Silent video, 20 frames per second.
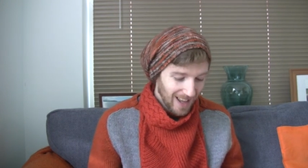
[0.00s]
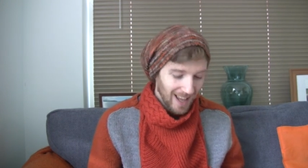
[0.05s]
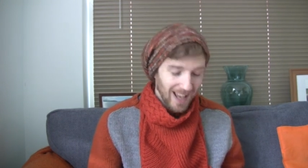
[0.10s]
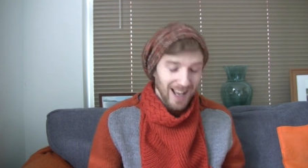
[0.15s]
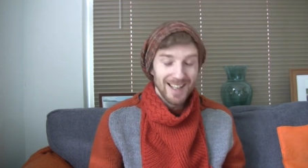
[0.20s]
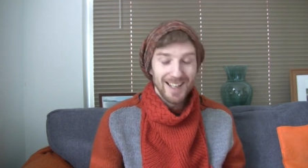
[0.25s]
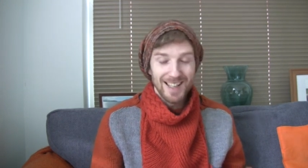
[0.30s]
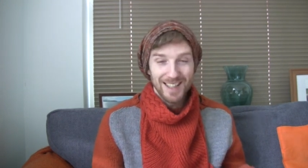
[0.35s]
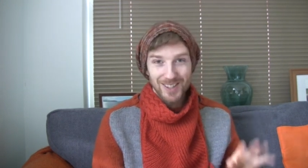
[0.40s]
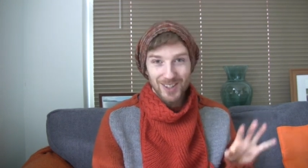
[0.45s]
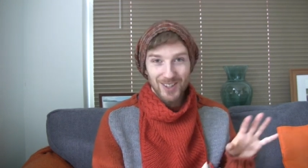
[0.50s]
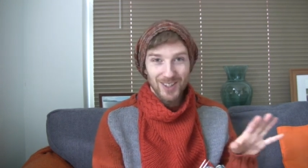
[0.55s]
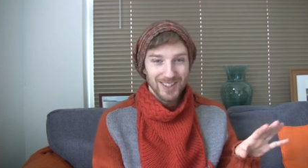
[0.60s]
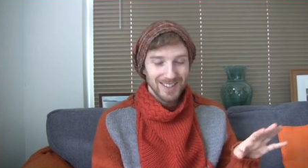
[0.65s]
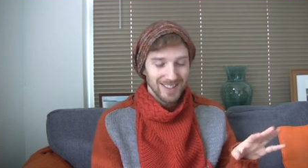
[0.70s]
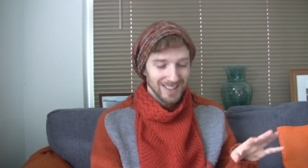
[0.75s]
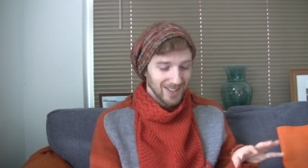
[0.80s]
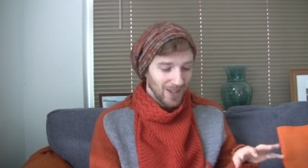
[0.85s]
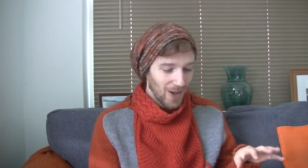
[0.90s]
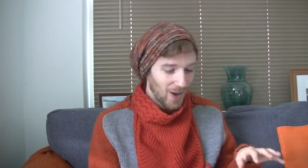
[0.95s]
And it
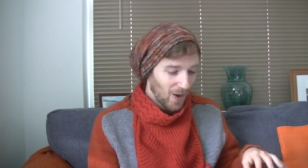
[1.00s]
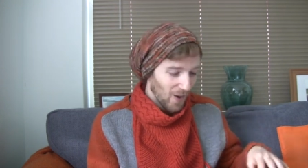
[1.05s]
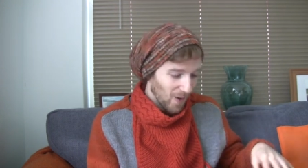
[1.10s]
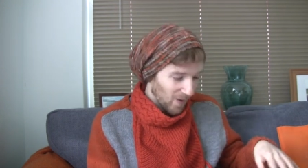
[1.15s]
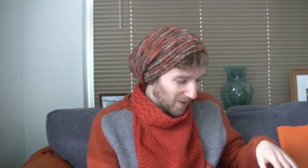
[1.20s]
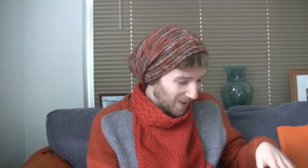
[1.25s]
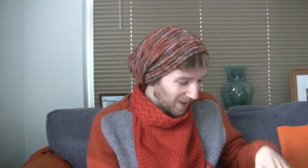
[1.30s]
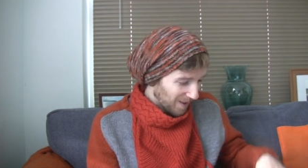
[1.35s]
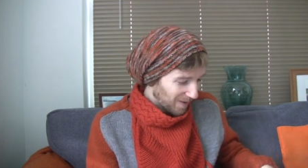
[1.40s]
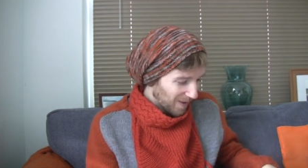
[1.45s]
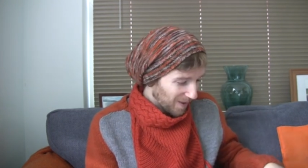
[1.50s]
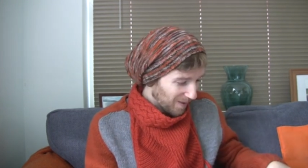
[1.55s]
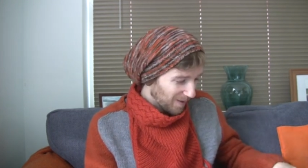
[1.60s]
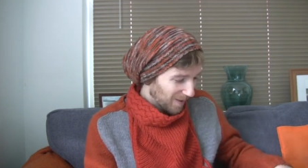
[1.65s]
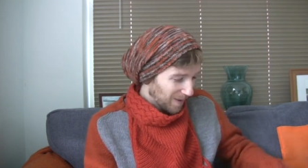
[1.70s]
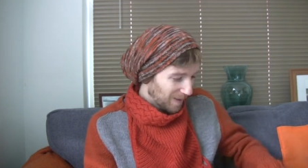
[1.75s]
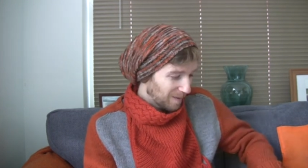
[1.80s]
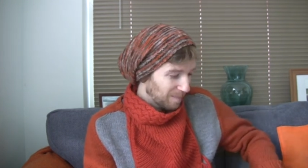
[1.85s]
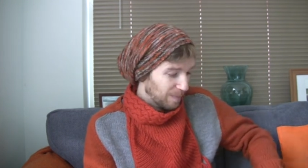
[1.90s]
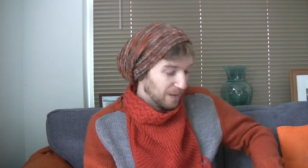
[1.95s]
caused this whole
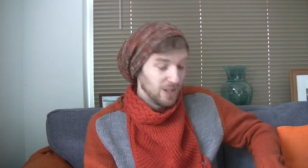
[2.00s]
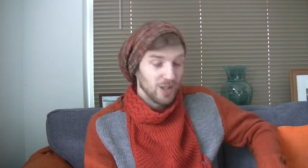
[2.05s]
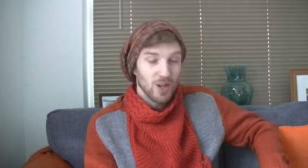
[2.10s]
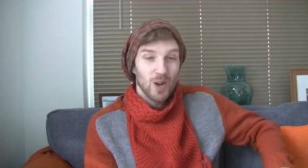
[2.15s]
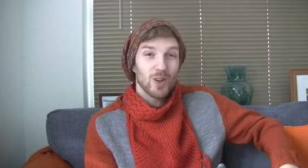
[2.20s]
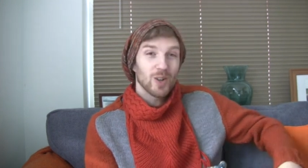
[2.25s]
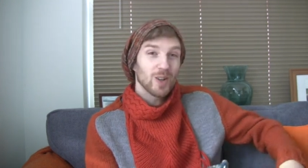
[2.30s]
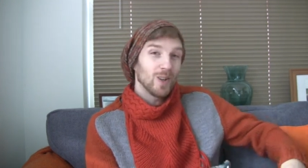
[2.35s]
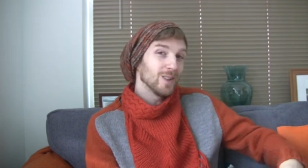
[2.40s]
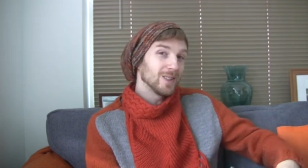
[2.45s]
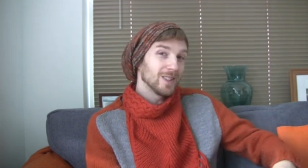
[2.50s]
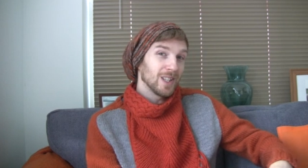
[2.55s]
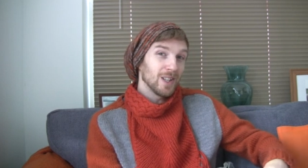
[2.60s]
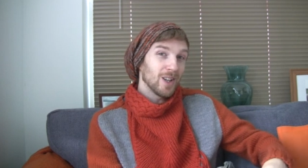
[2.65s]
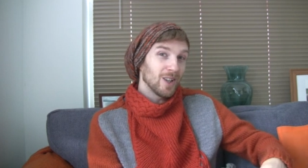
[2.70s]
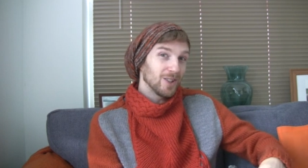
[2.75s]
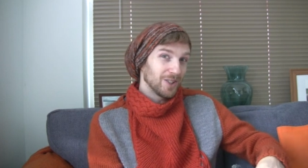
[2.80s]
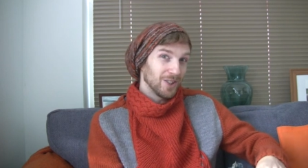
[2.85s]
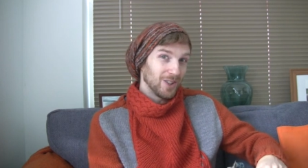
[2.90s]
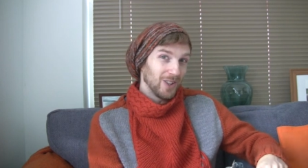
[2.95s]
kerfuffle, but not caused a
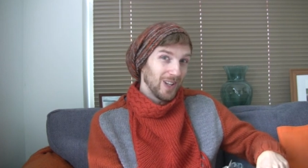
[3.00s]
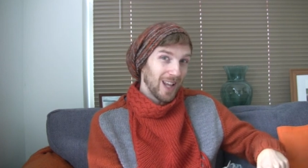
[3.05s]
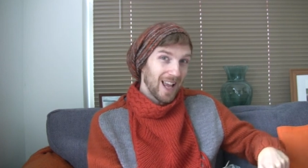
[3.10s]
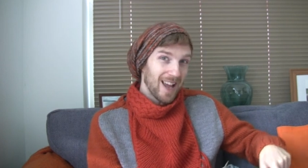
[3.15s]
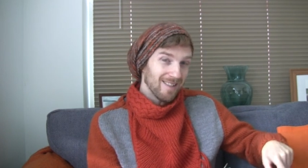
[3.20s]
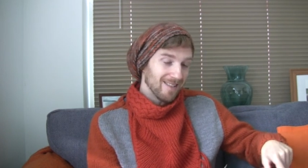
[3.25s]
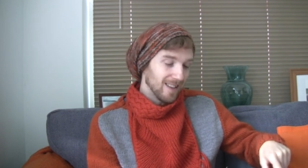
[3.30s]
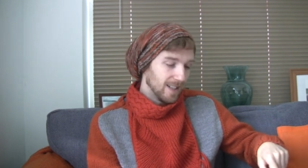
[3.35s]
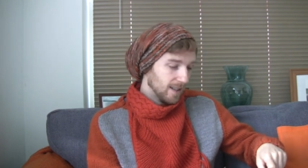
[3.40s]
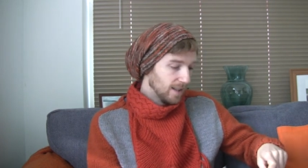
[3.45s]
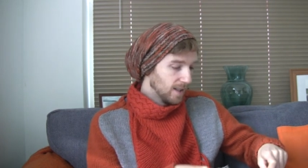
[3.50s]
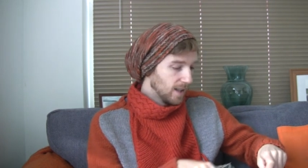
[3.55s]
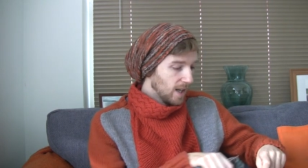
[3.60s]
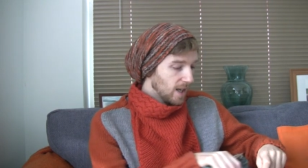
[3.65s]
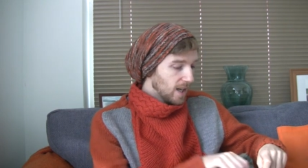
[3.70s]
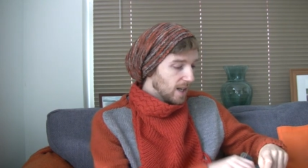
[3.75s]
logical error.